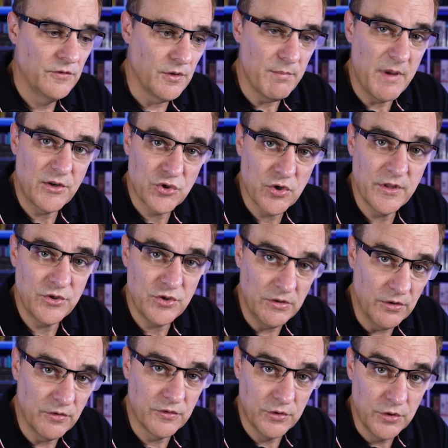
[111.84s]
So make sure that you
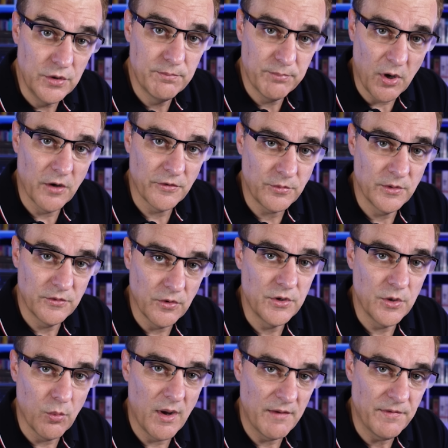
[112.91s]
use good passwords on
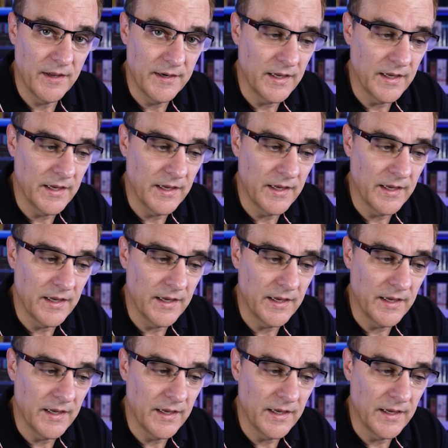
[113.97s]
your Wi-Fi